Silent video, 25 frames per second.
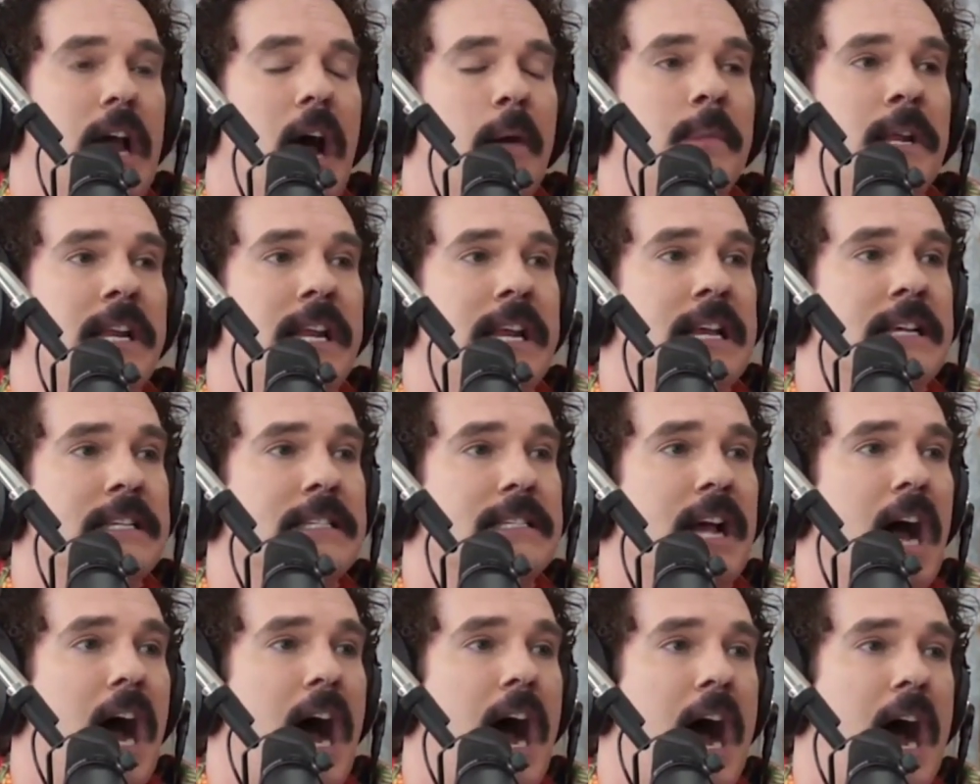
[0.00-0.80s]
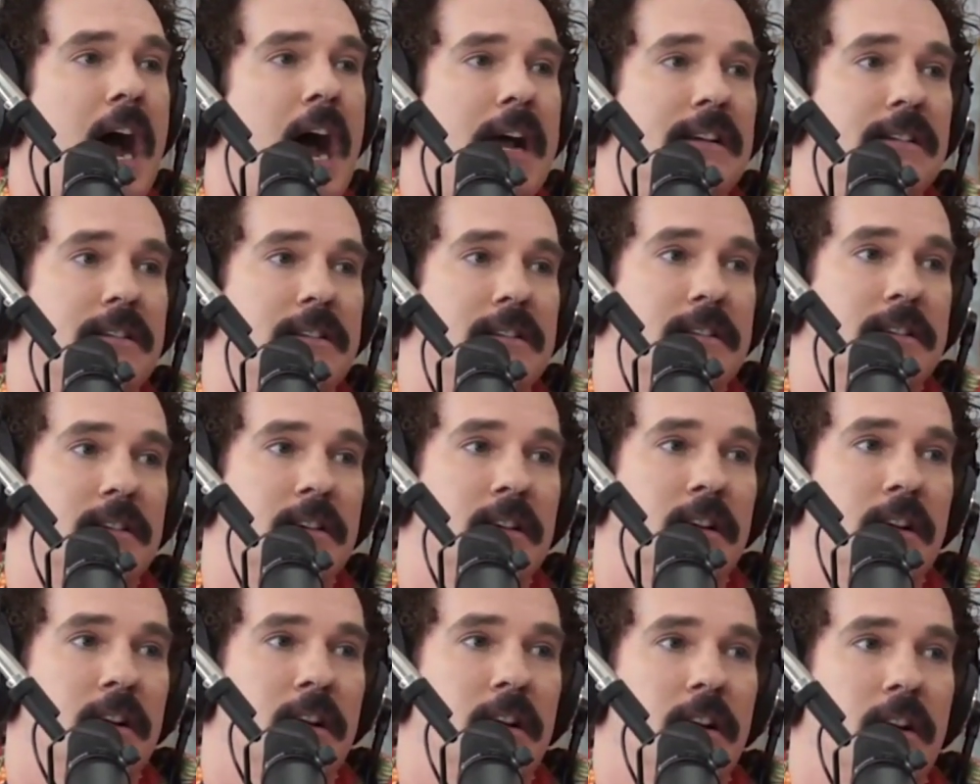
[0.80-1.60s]
I mean, his eyes
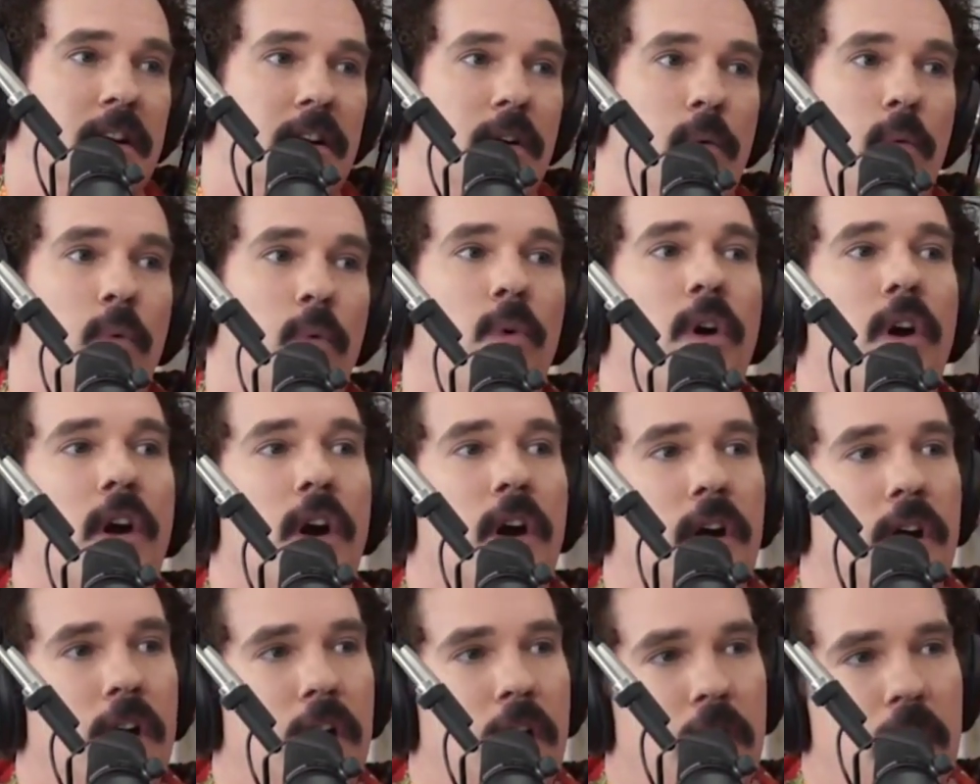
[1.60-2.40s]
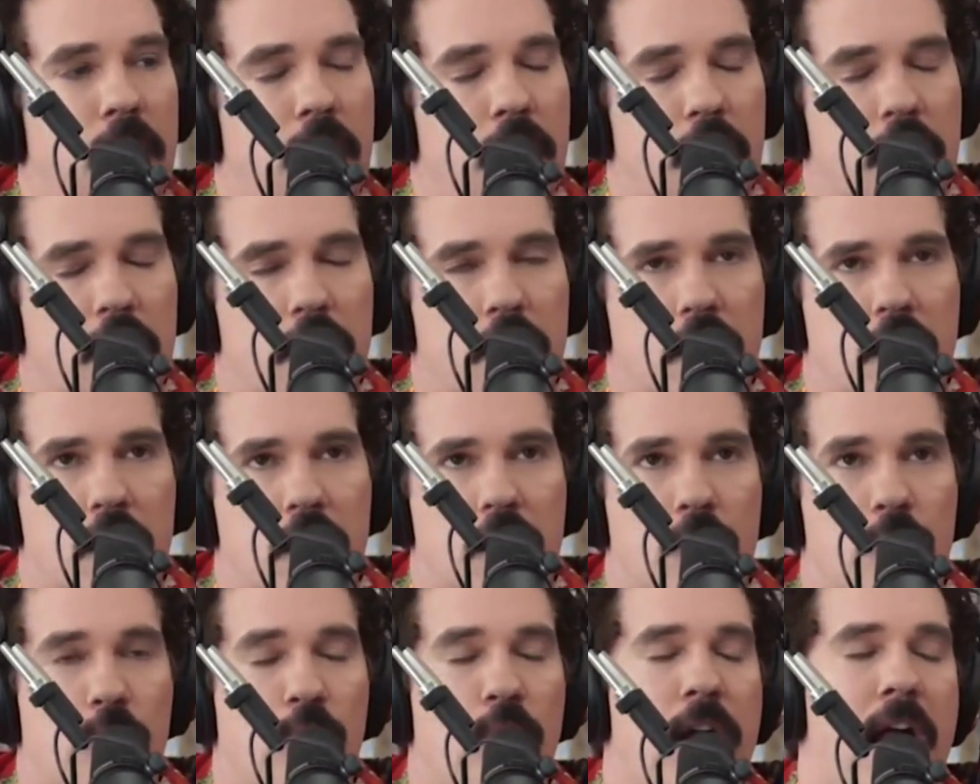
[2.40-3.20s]
were
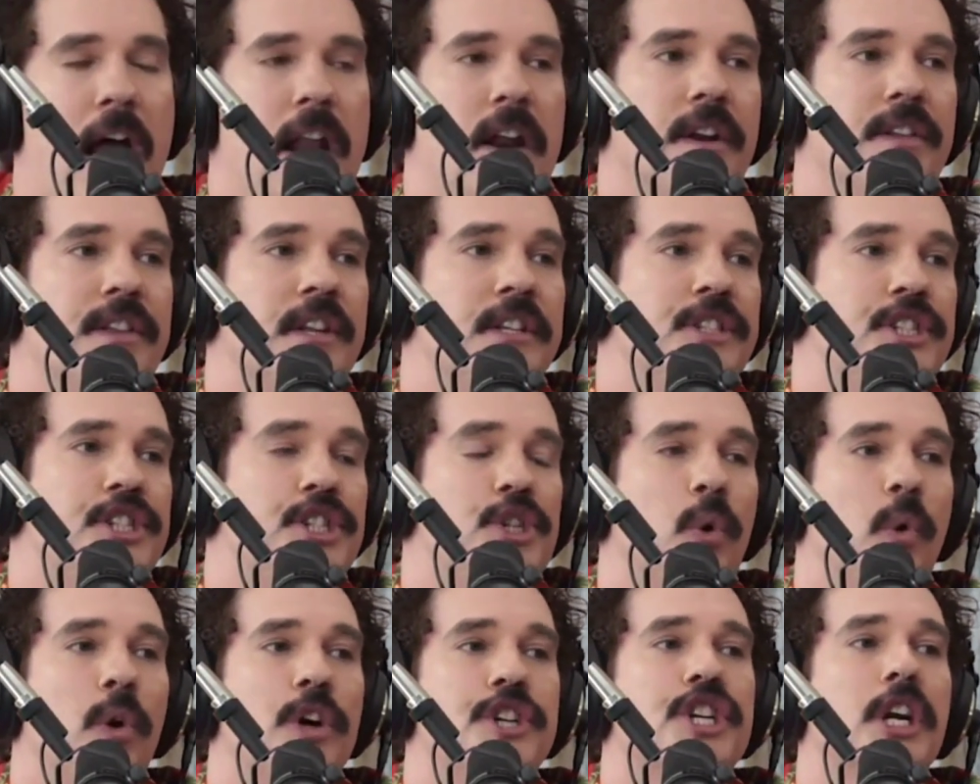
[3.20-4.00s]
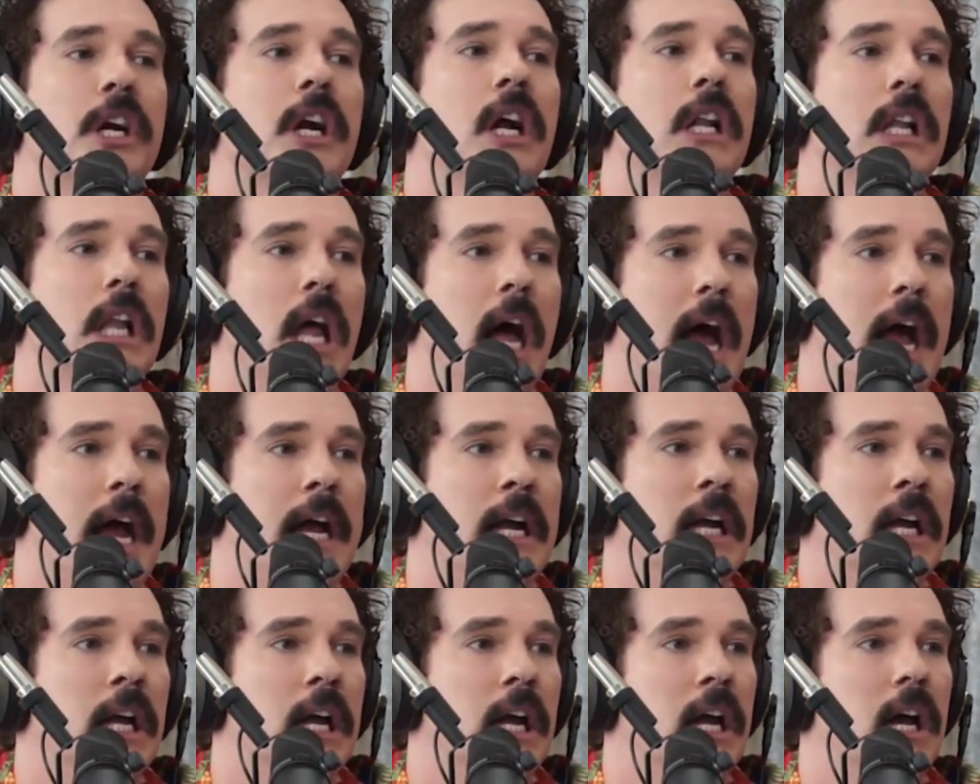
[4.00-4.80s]
redder than Georgia Clay,